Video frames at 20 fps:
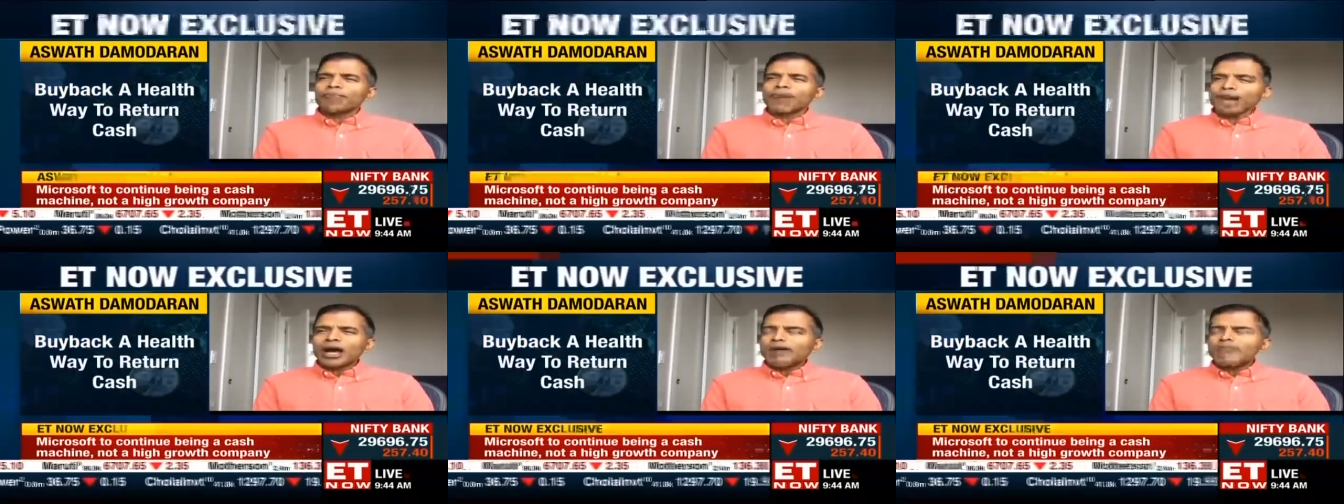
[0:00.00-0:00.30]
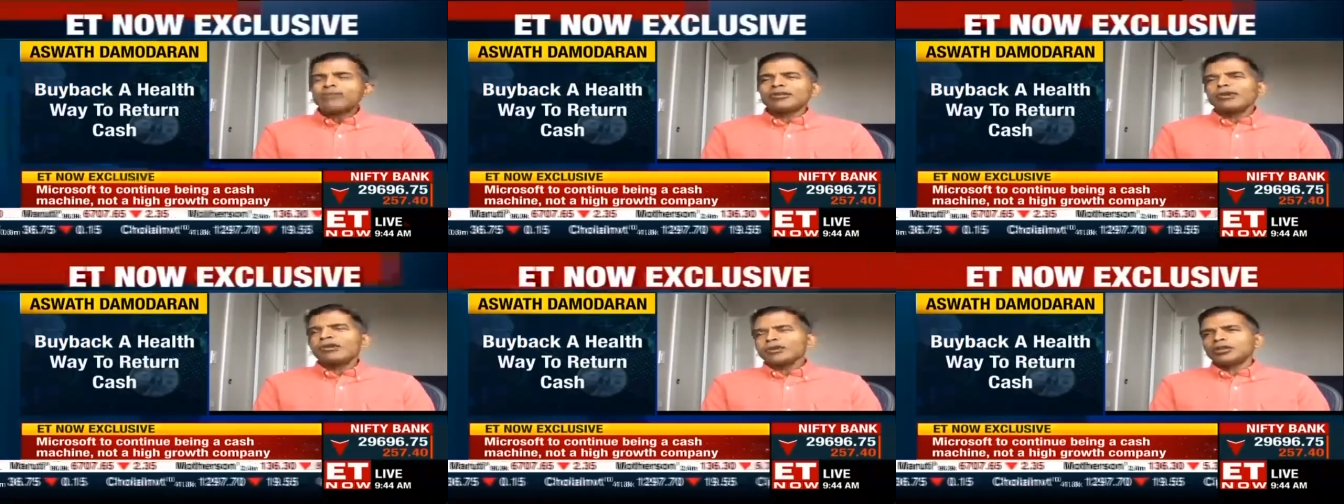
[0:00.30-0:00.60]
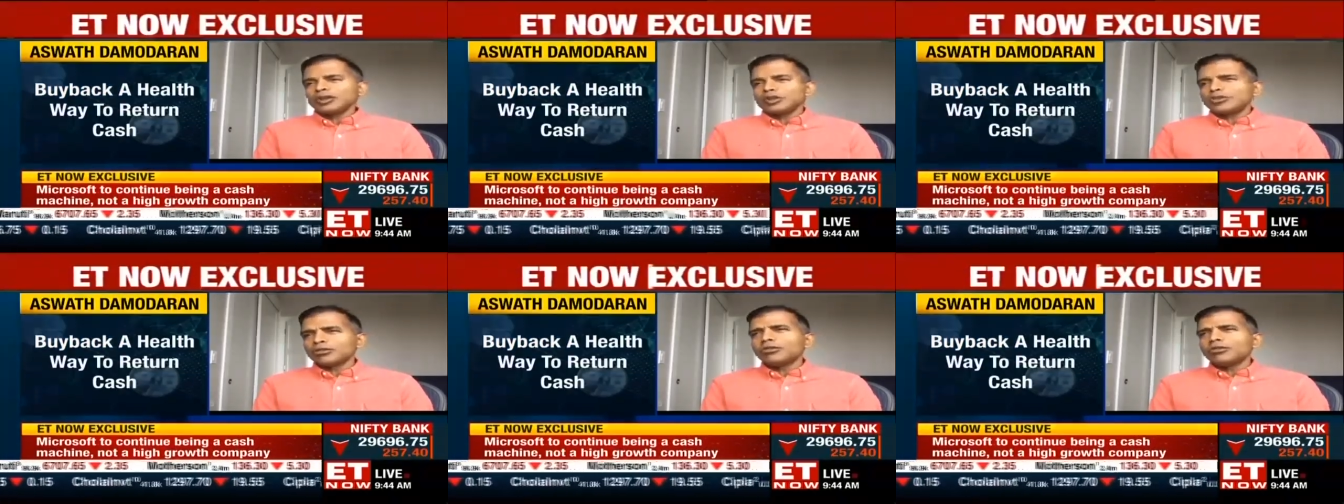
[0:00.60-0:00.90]
I've learned to
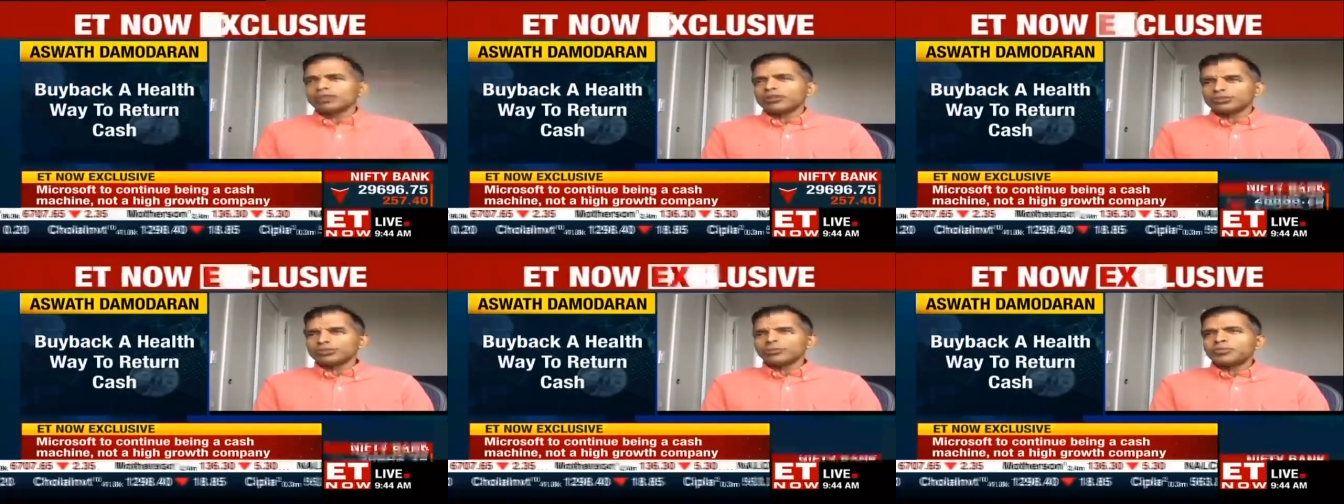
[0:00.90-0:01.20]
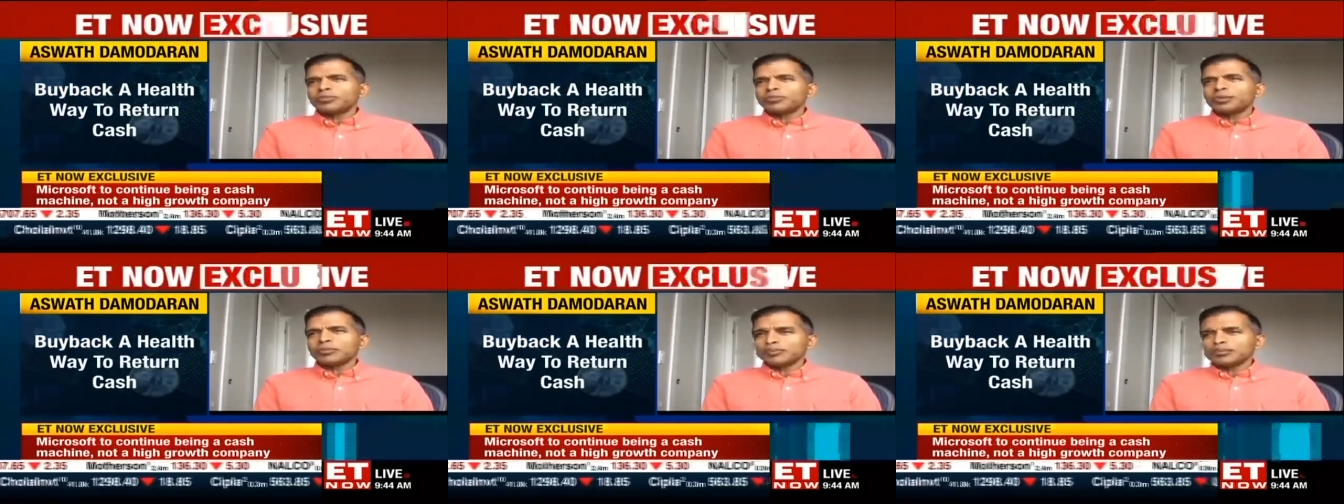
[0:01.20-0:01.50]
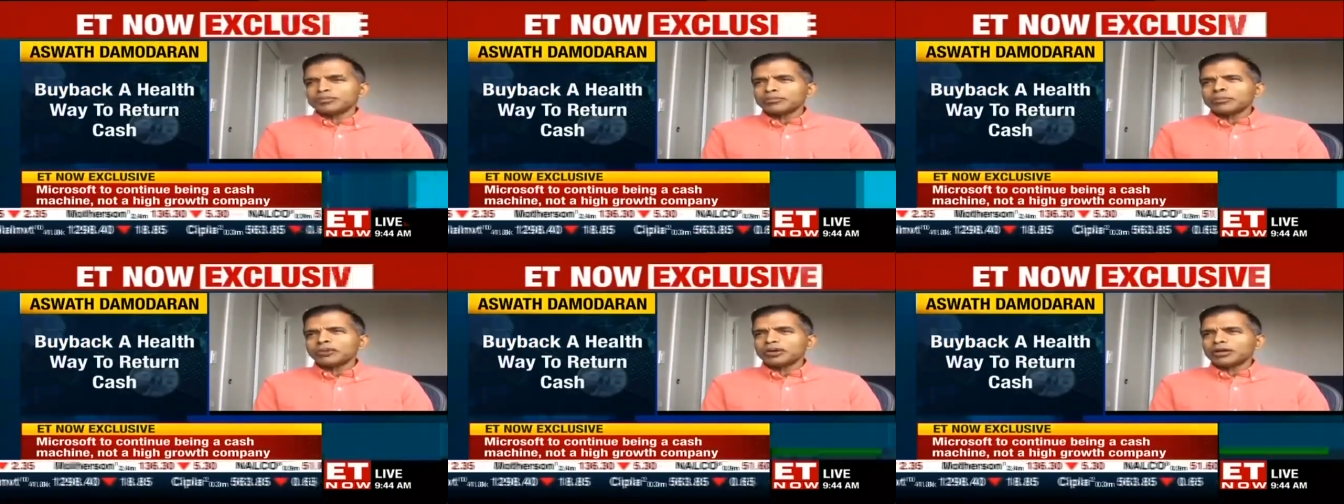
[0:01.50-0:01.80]
ignore these
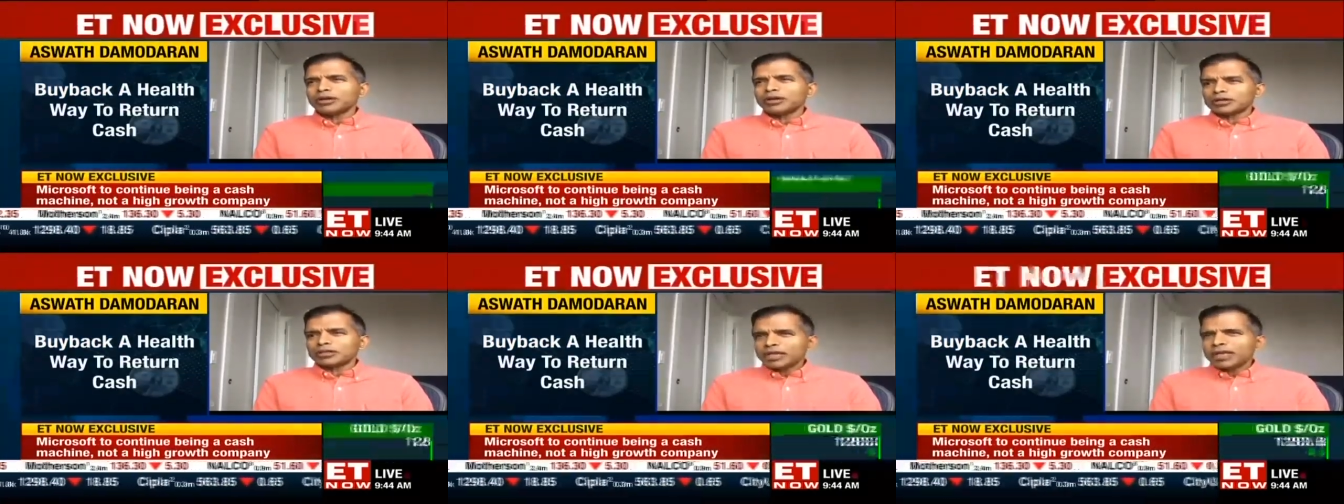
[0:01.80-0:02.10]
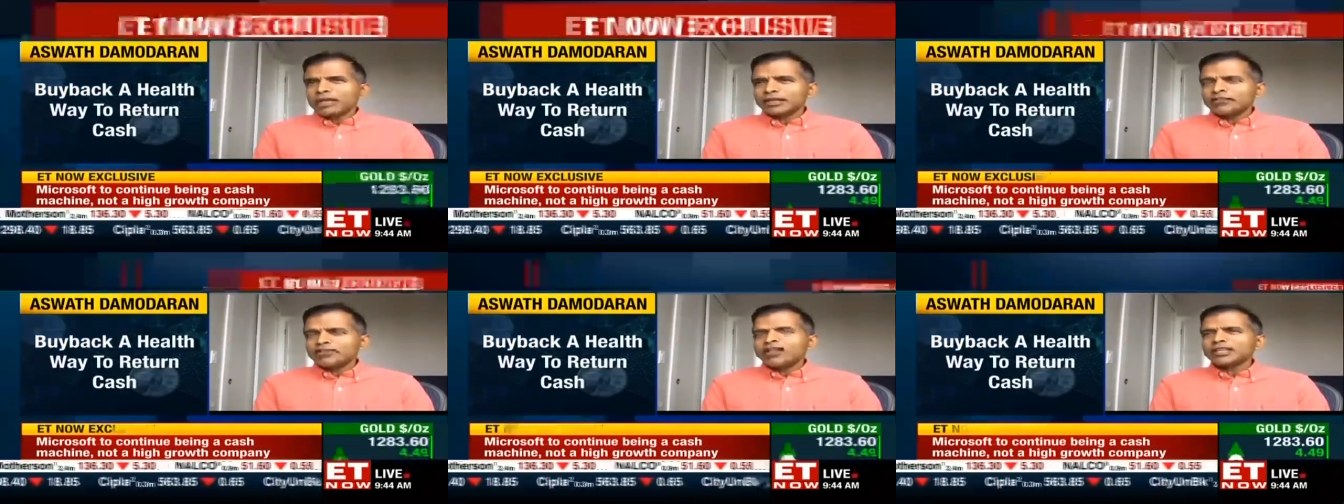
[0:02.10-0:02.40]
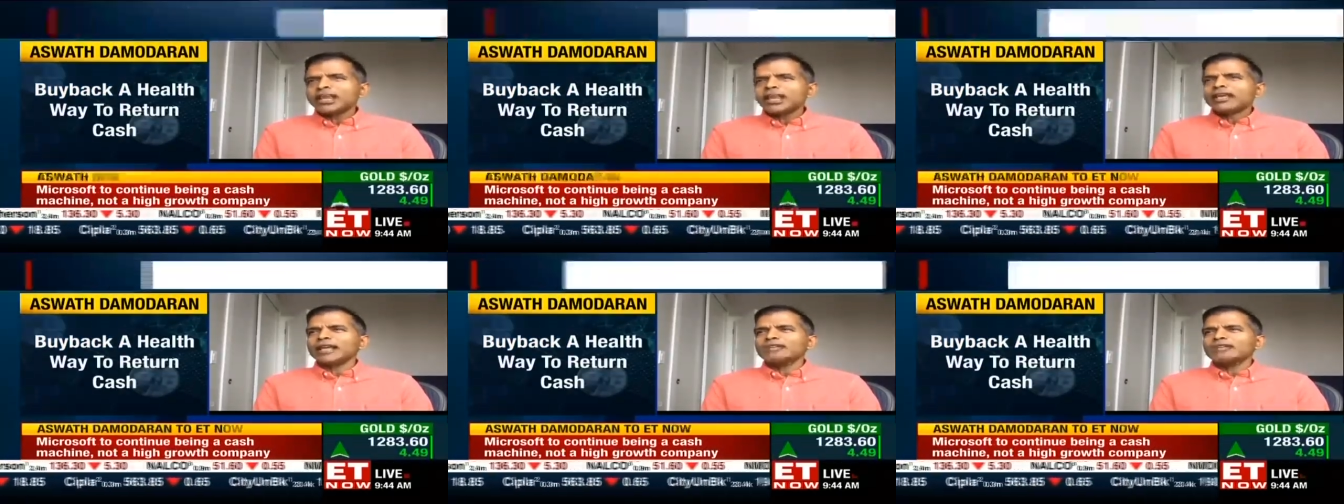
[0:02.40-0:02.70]
people because, in a
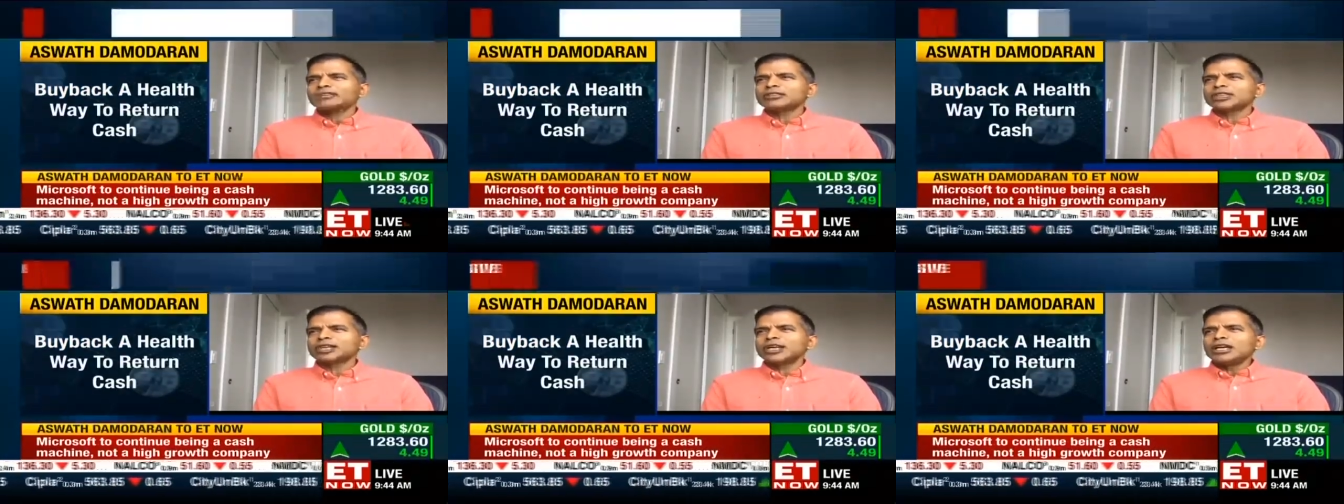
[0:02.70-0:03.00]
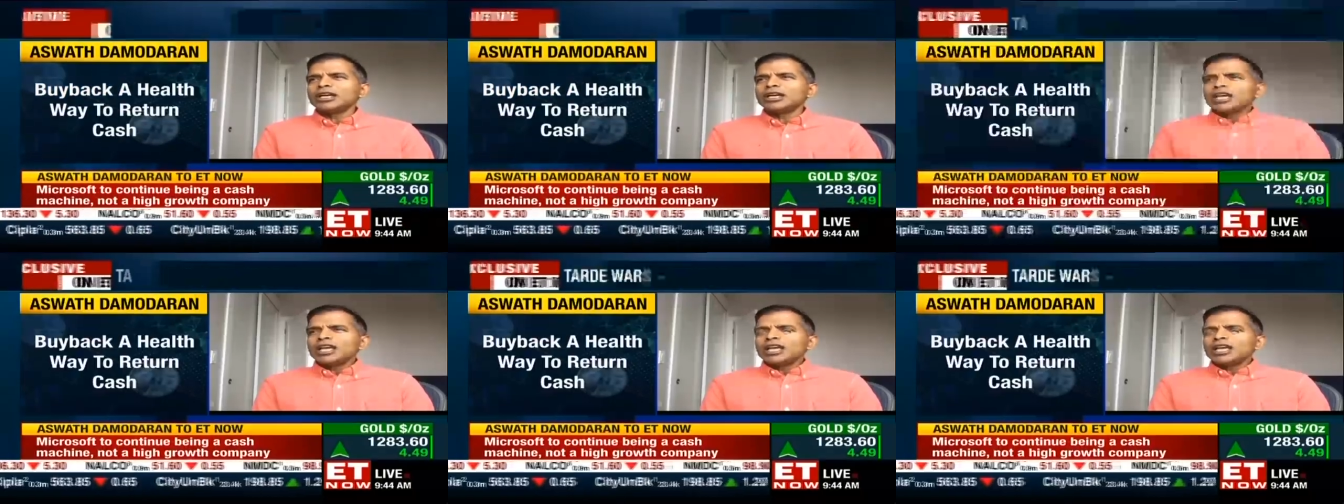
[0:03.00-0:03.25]
sense,